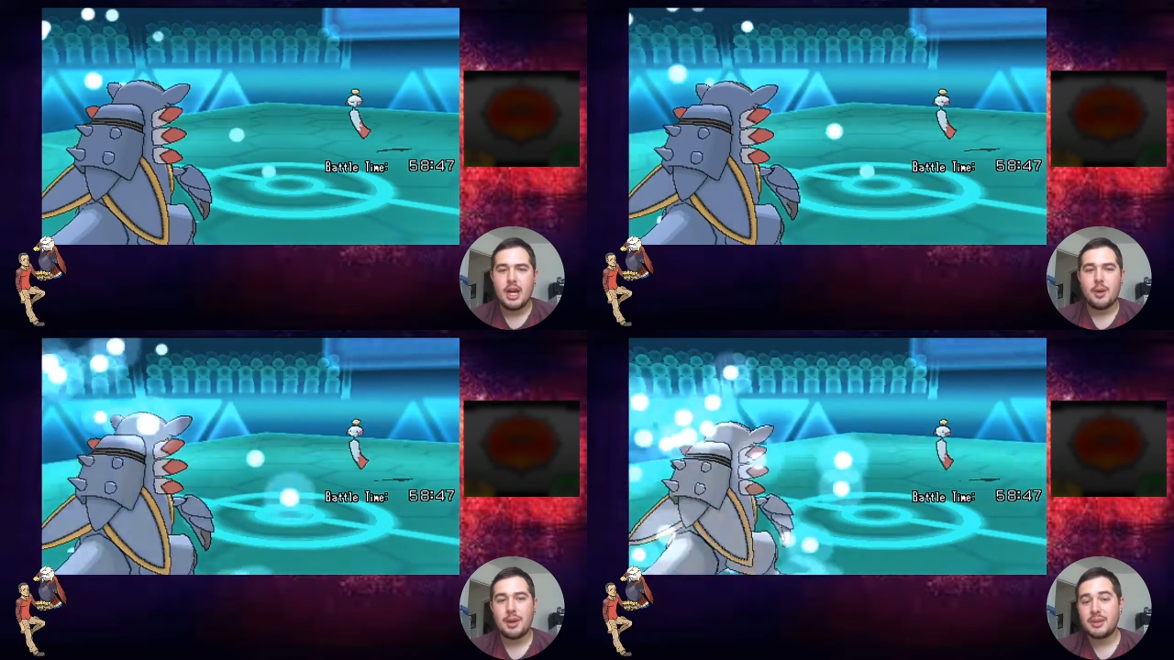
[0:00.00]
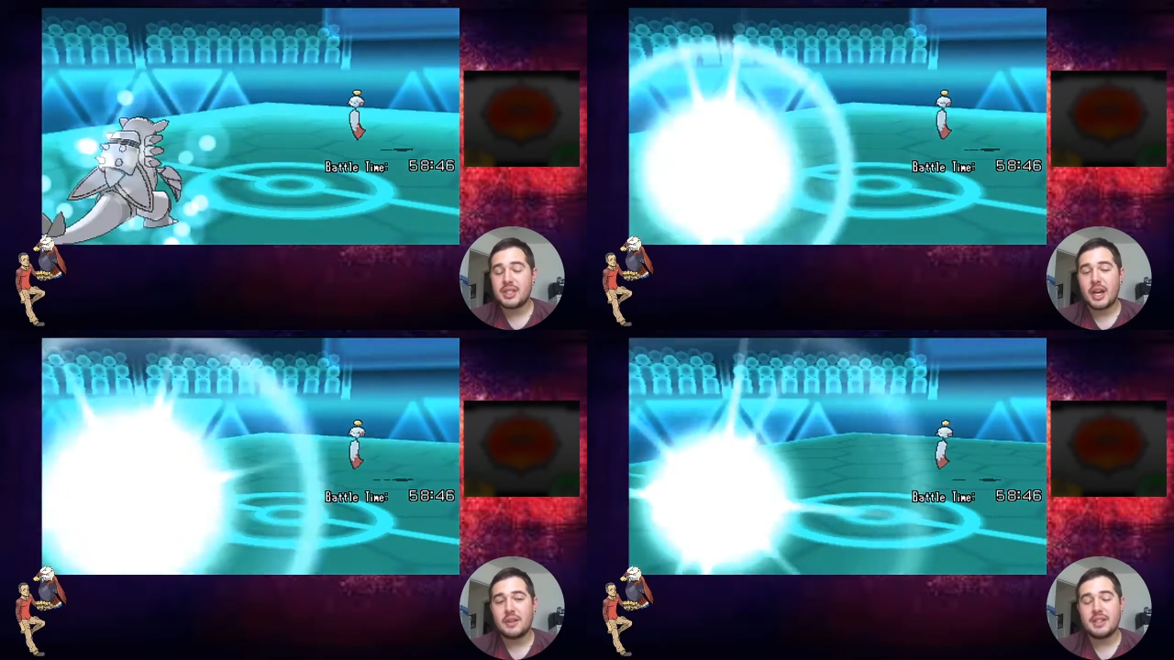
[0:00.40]
I'll be able to
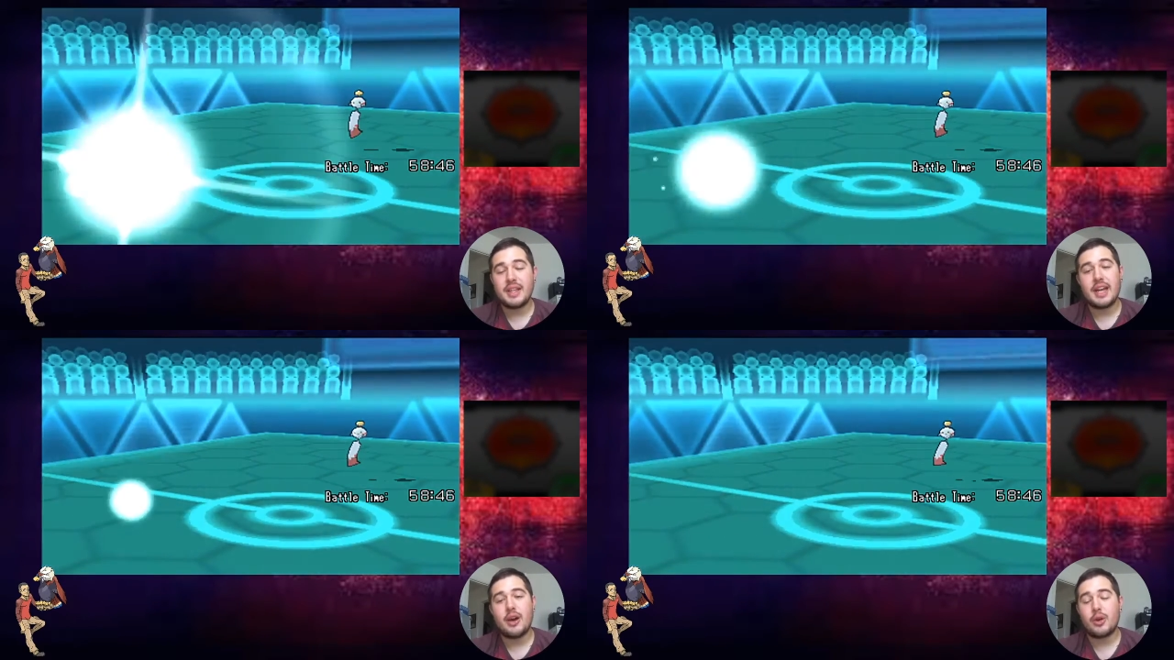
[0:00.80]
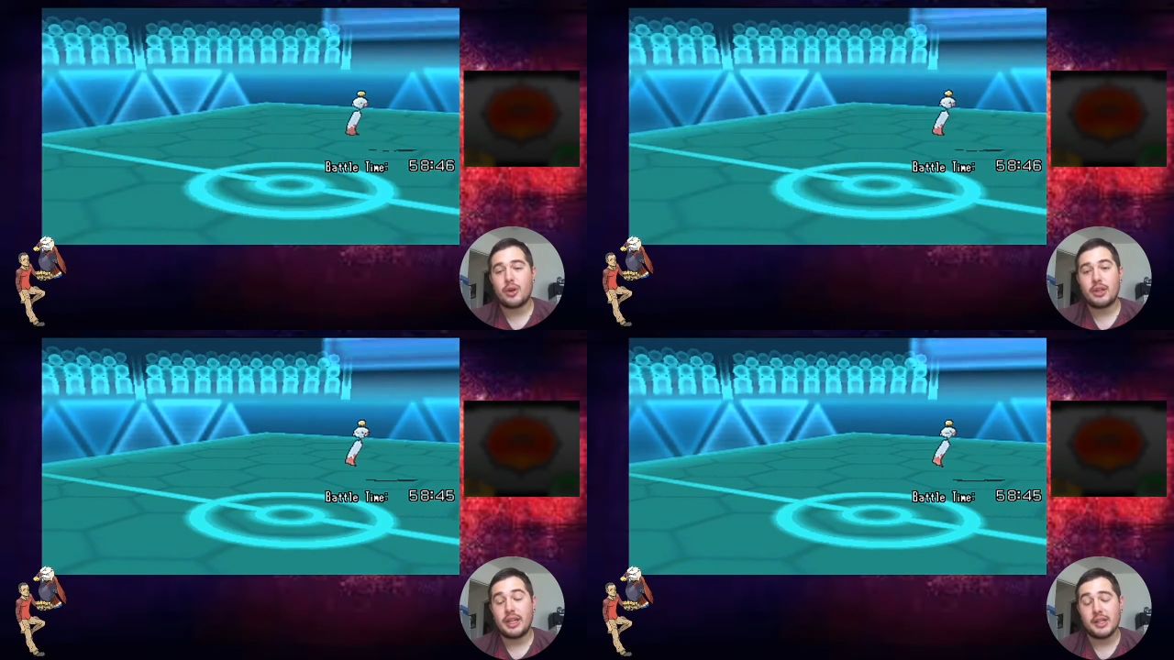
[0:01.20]
scare this thing out
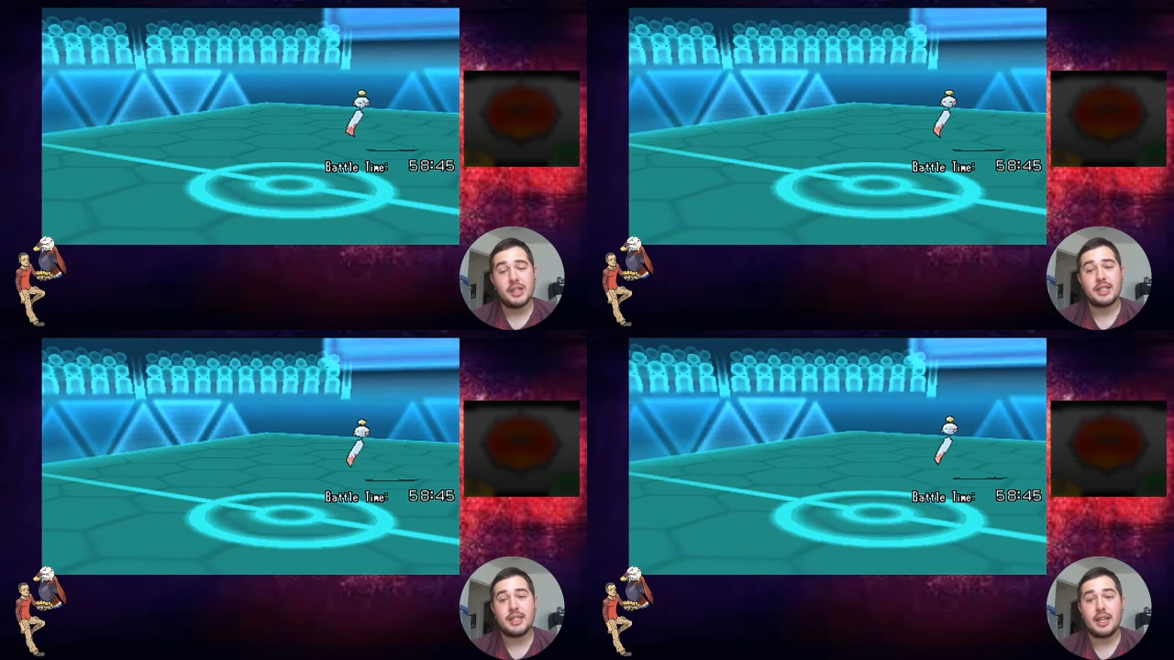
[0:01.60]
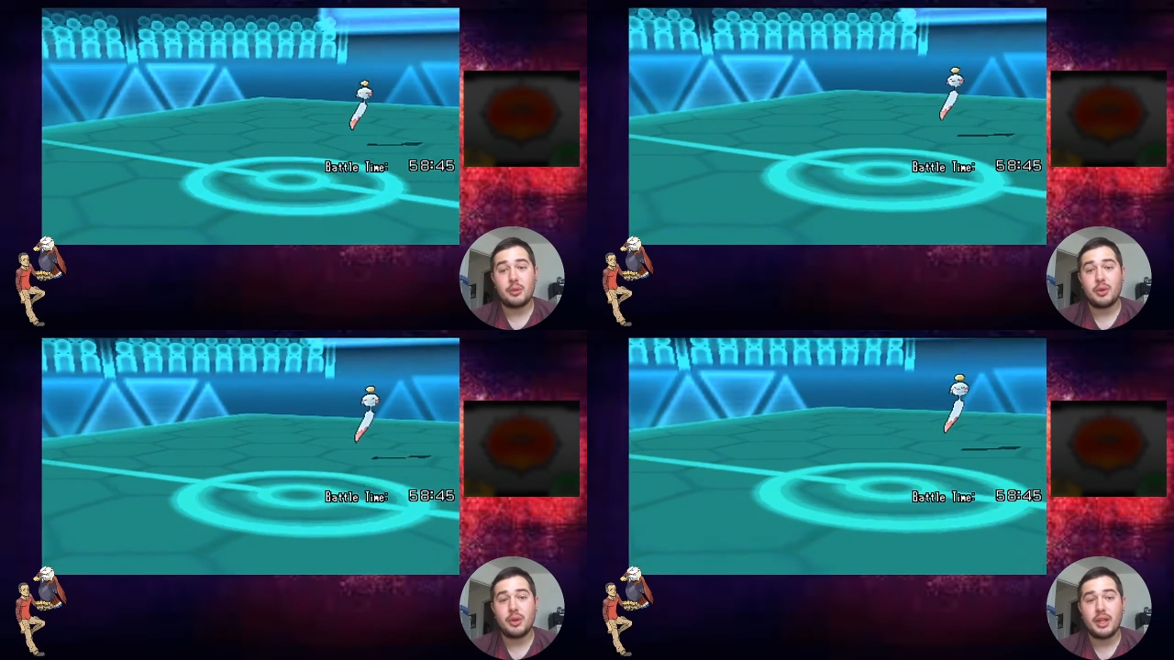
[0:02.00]
or kill it, and
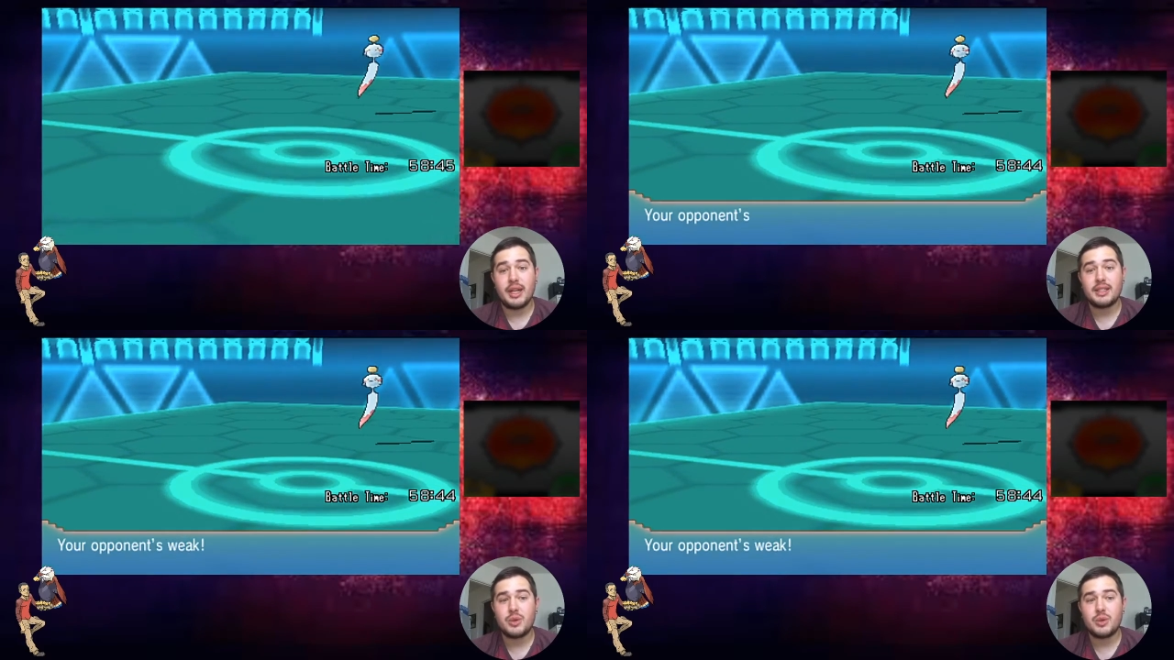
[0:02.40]
that'll be really nice.